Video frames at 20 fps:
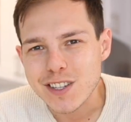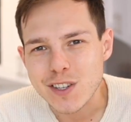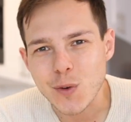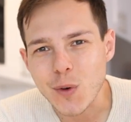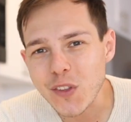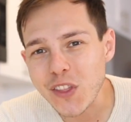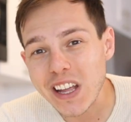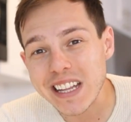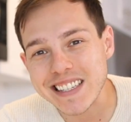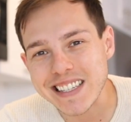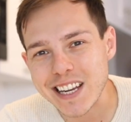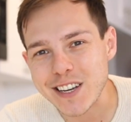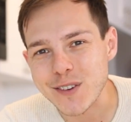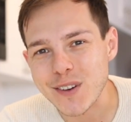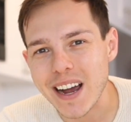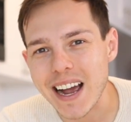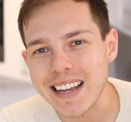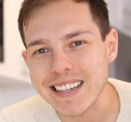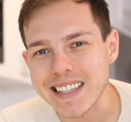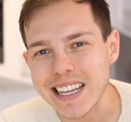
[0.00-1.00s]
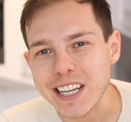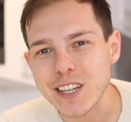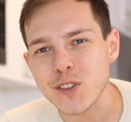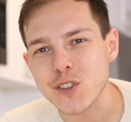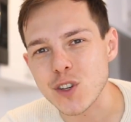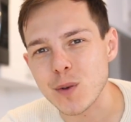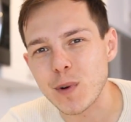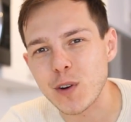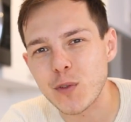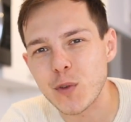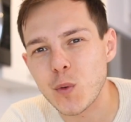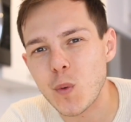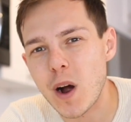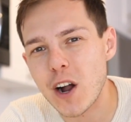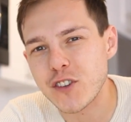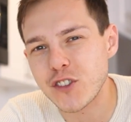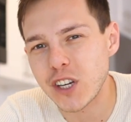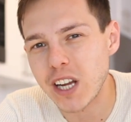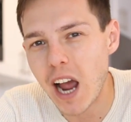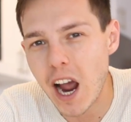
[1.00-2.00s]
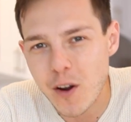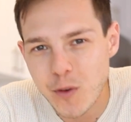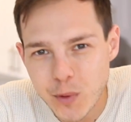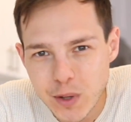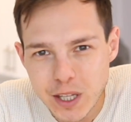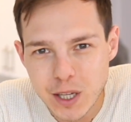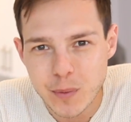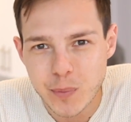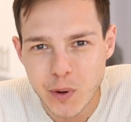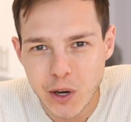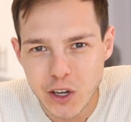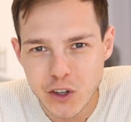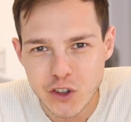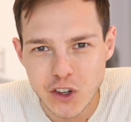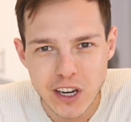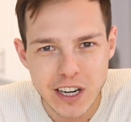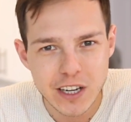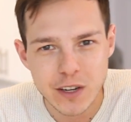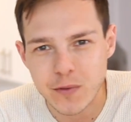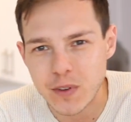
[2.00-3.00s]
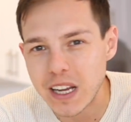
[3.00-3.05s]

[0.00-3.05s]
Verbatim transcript: So with that said, you guys, thank you so much for watching. I really appreciate it.